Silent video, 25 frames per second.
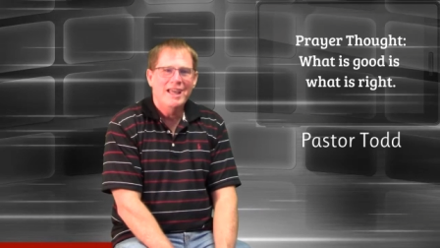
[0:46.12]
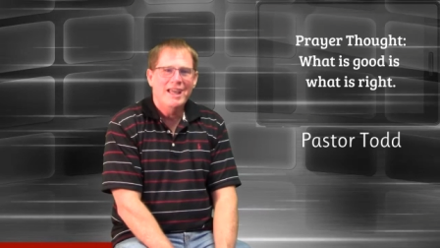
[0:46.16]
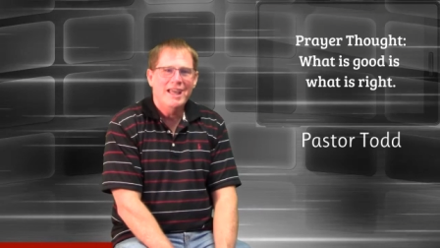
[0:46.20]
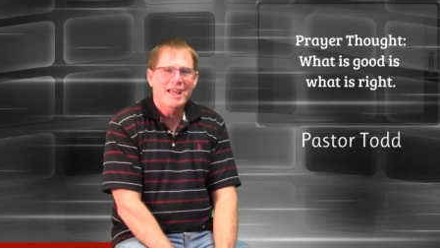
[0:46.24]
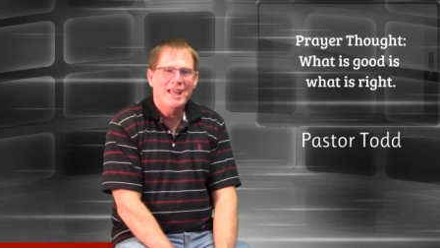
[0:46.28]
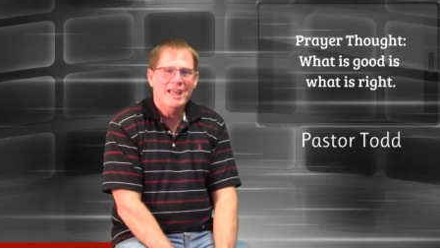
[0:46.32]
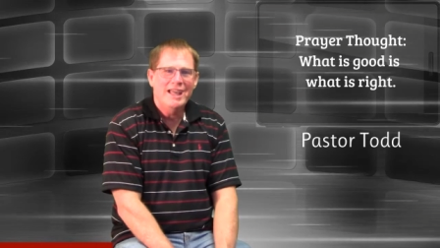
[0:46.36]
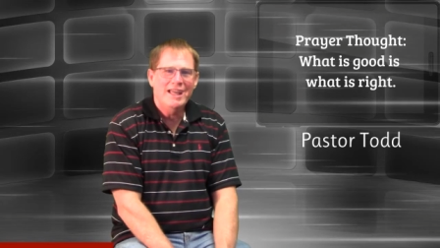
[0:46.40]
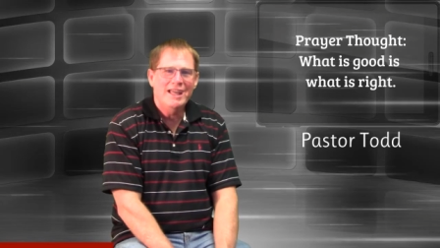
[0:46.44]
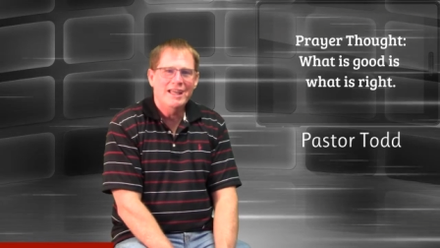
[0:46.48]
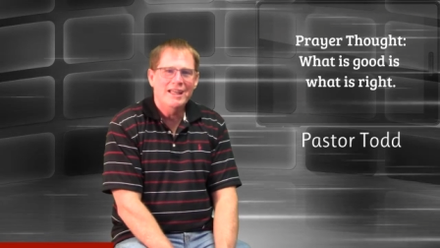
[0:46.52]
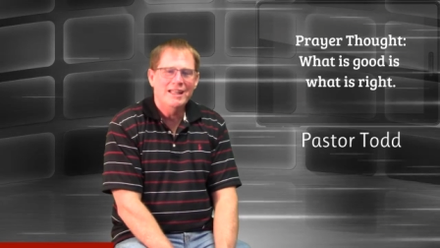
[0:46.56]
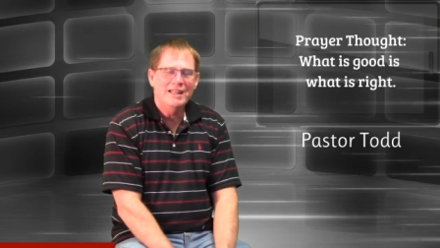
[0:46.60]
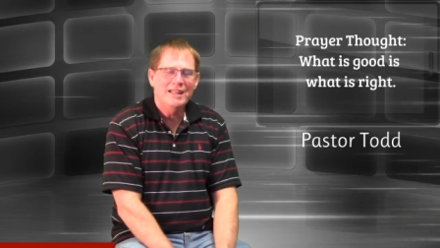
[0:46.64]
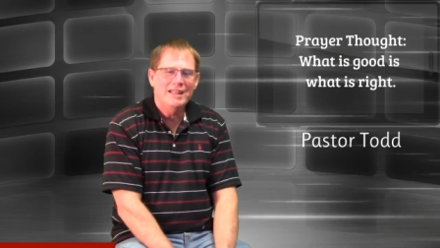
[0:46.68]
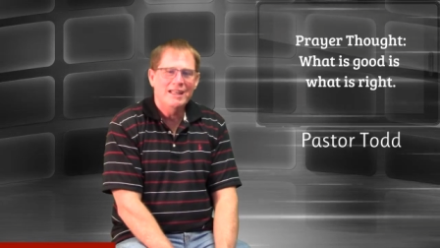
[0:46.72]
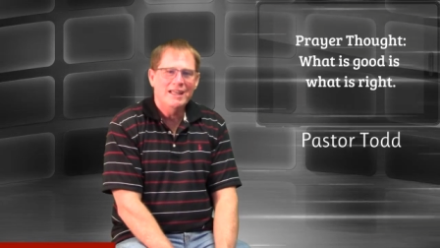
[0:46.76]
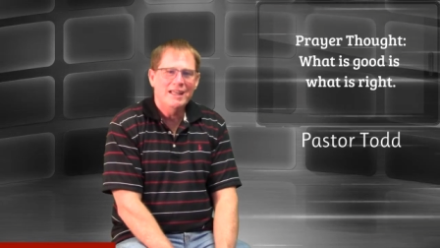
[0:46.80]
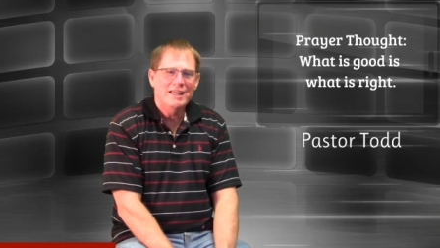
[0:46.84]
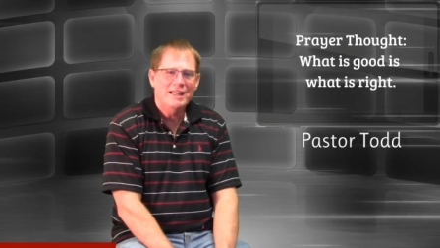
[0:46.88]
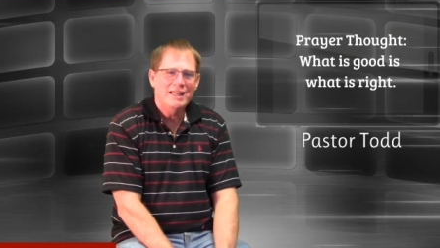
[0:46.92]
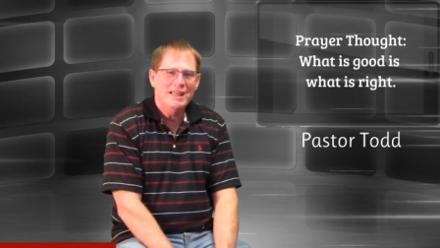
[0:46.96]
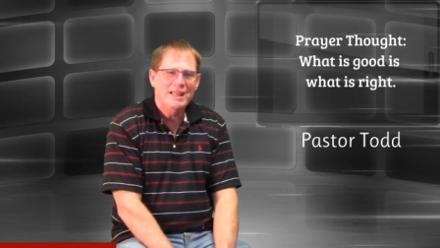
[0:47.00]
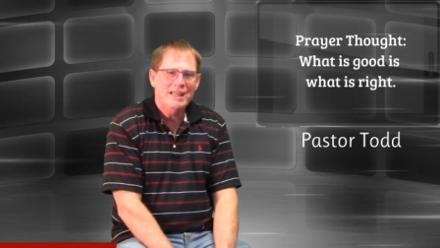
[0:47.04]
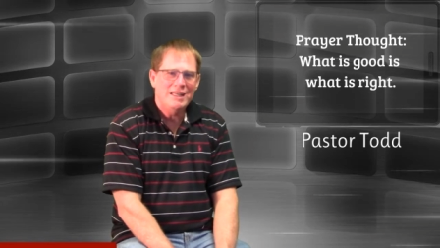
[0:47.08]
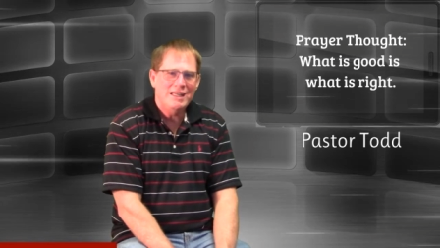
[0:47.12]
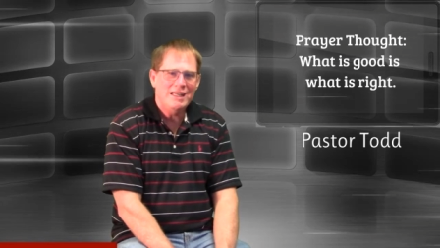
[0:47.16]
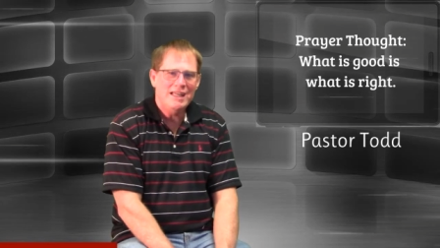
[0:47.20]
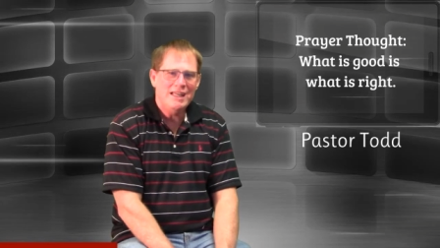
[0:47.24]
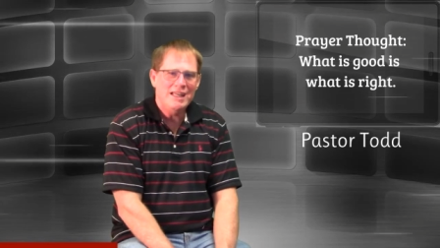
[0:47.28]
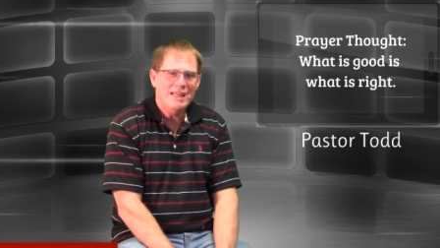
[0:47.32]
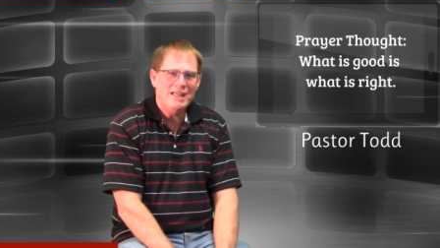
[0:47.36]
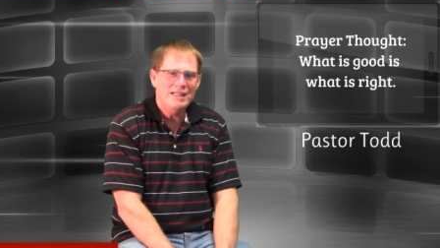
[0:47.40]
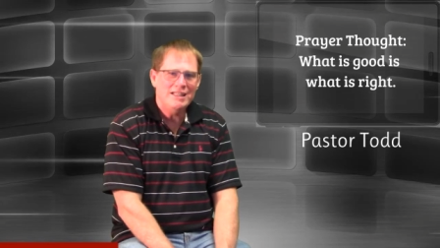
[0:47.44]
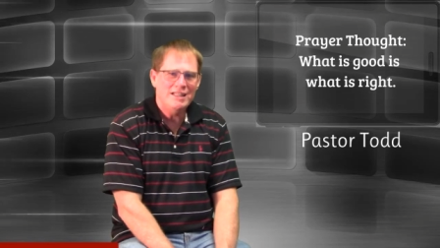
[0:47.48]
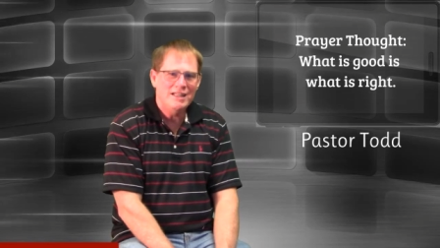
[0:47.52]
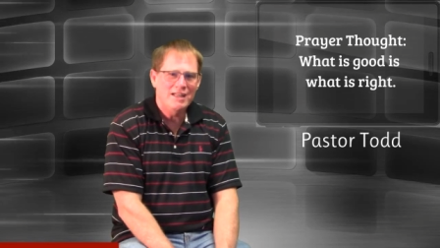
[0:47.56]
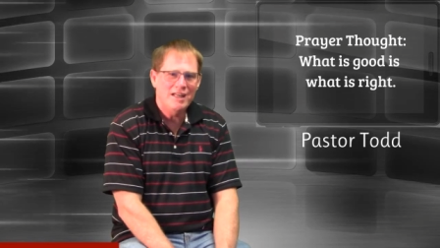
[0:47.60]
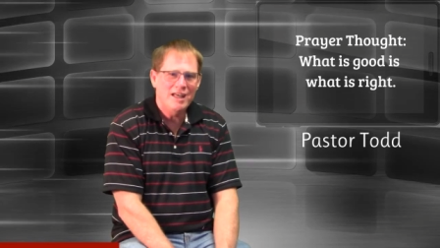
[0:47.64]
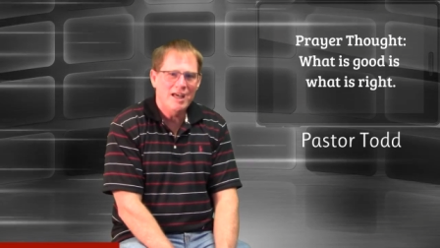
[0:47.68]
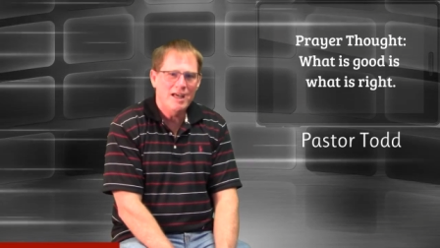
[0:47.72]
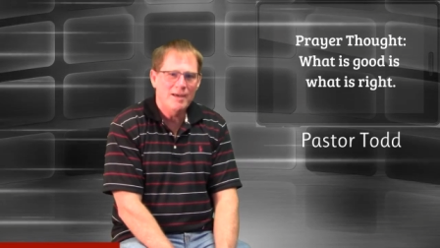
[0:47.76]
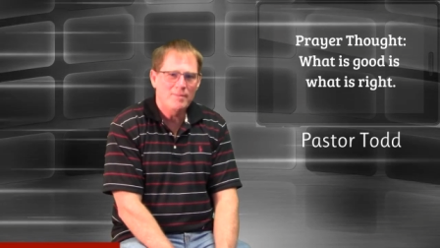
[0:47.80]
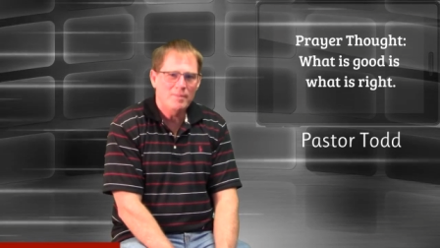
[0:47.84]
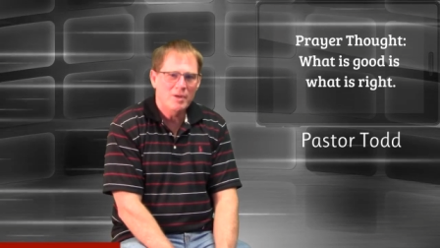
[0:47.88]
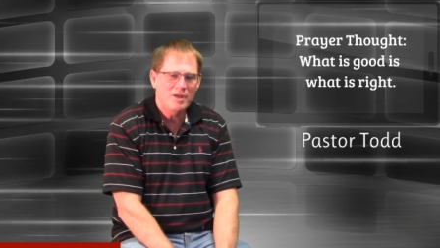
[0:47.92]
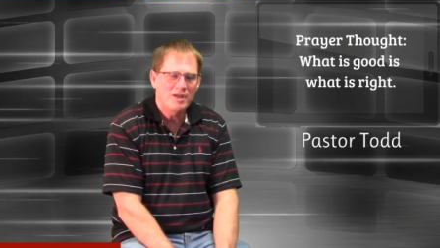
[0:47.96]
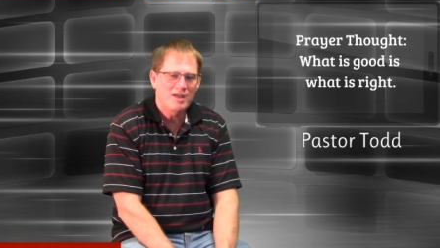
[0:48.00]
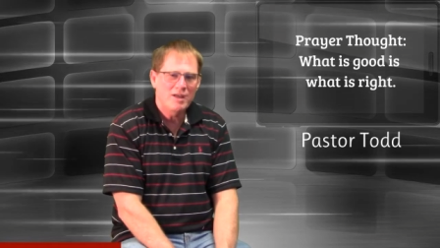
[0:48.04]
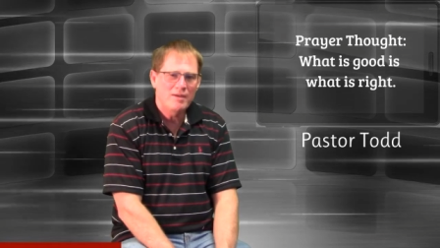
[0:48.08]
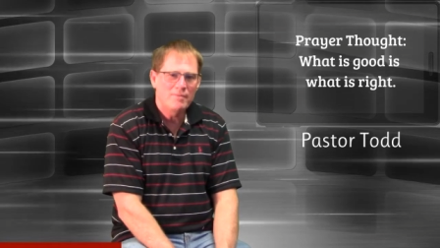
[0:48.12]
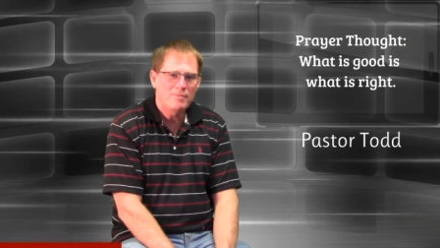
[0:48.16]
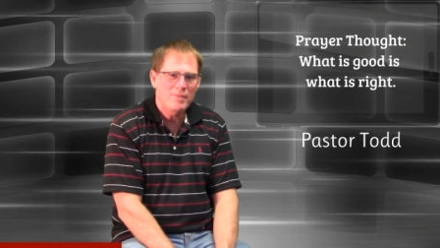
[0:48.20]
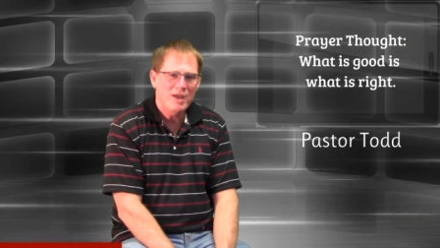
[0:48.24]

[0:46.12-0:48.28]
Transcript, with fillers: And he ended up